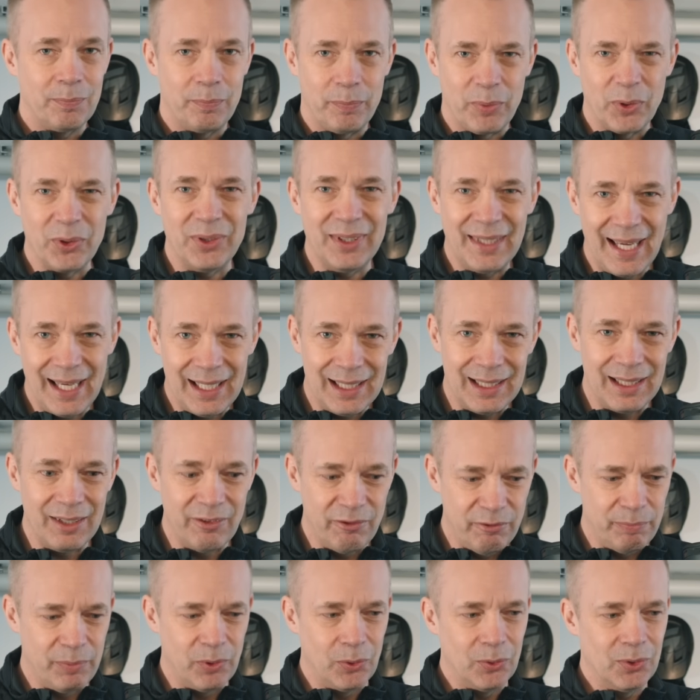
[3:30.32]

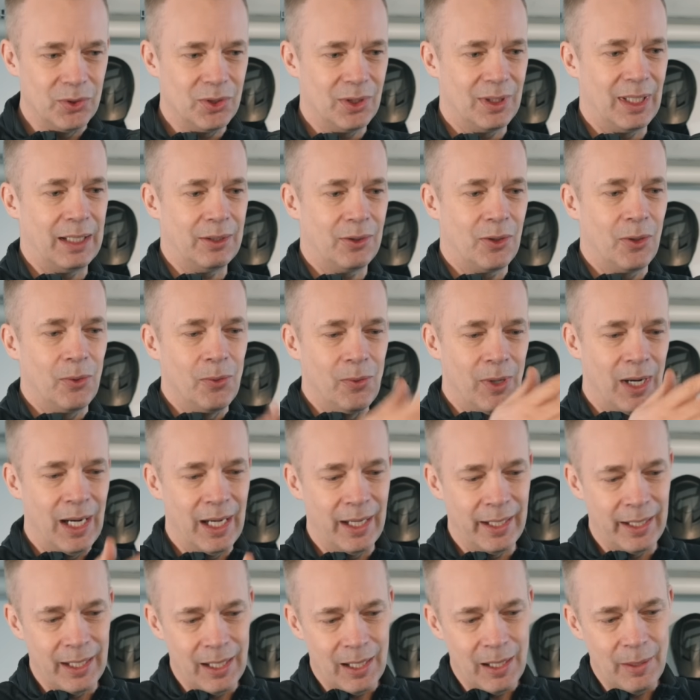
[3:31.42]
protective boots that go
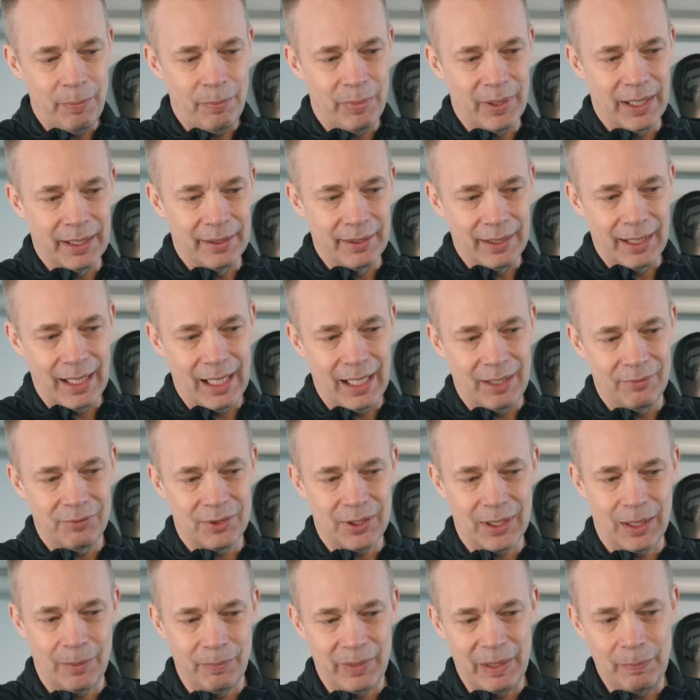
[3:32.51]
high up and have
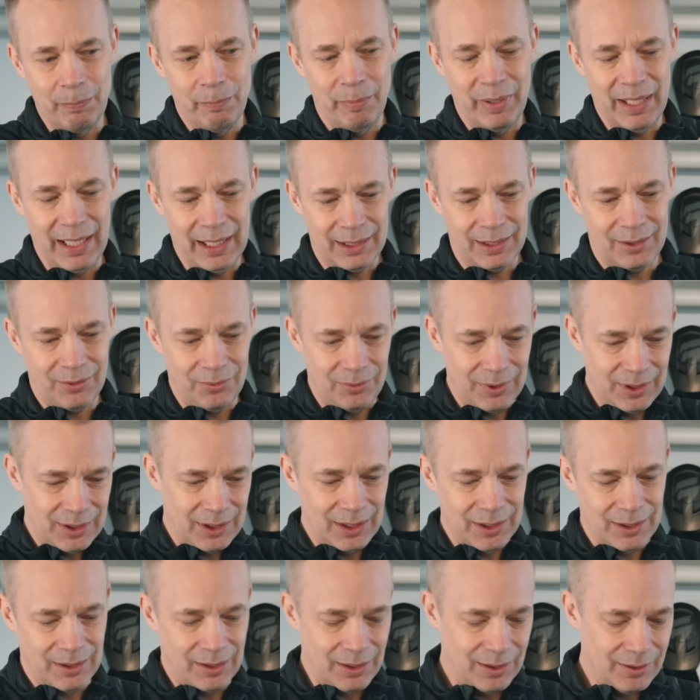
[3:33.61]
some impact
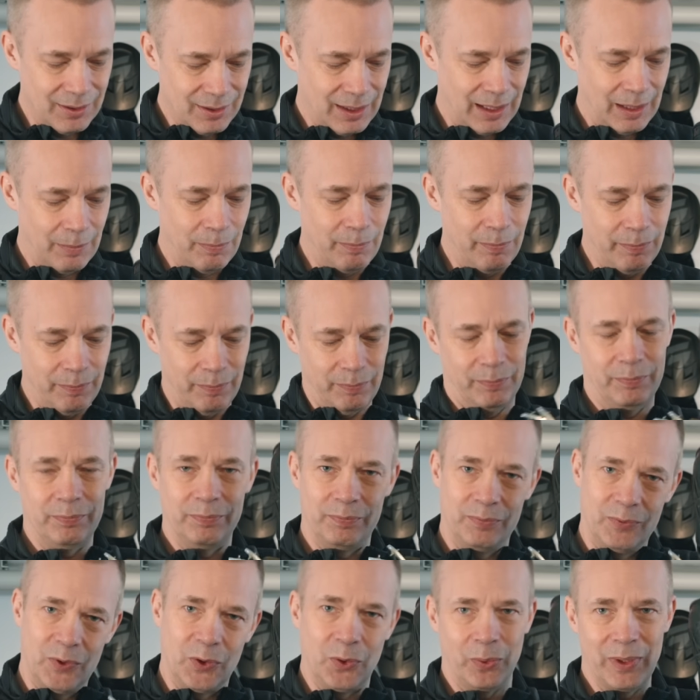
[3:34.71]
resistance and
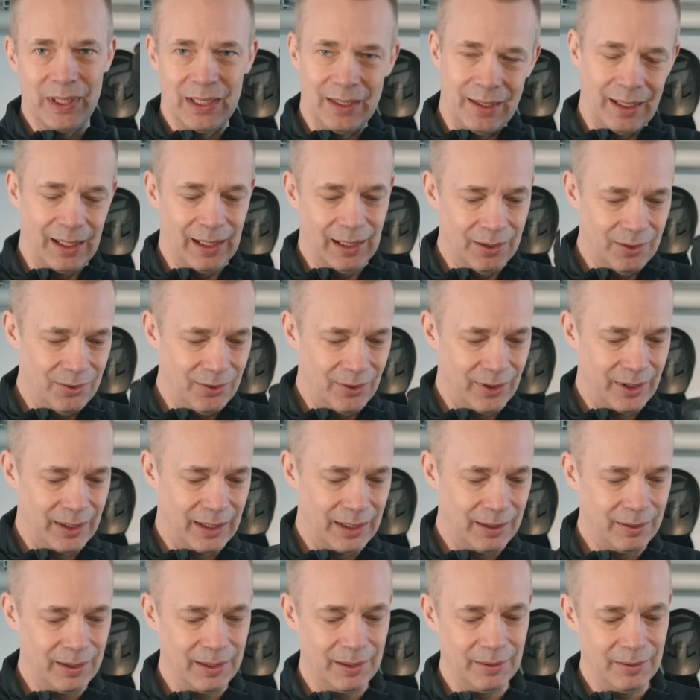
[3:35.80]
twisting and
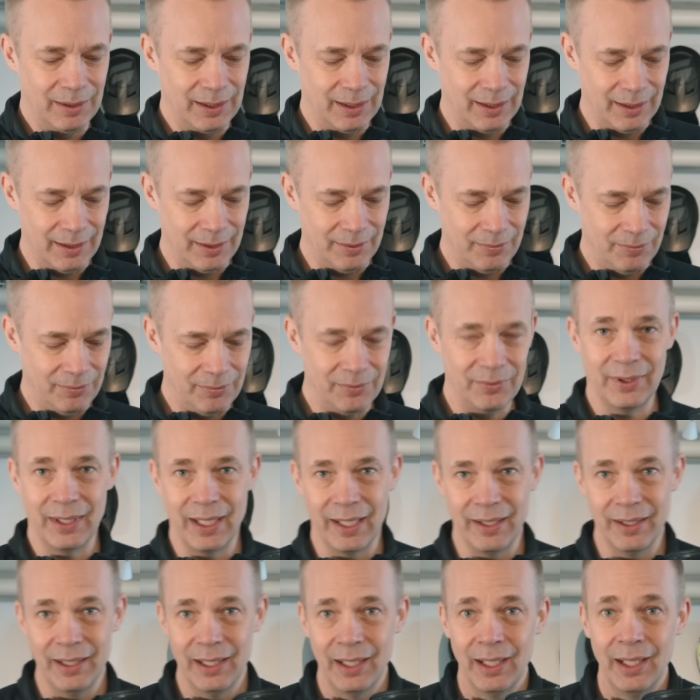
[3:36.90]
turning
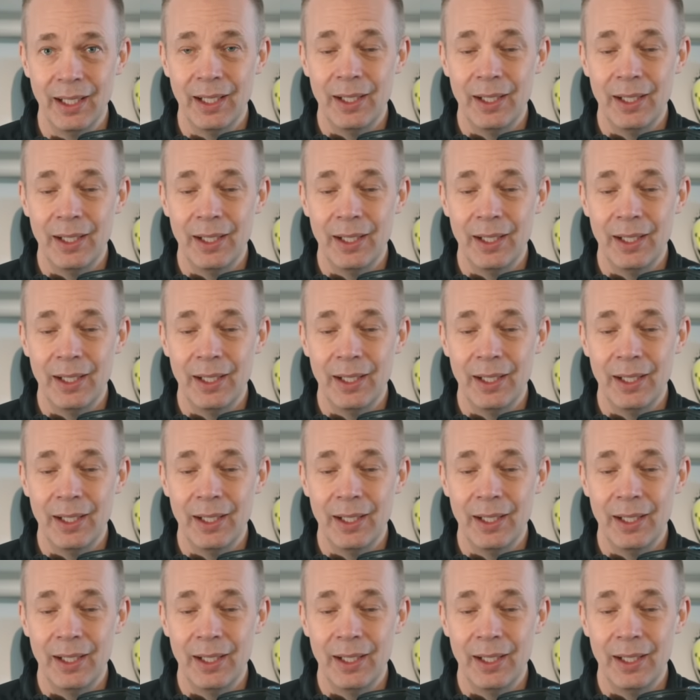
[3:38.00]
there.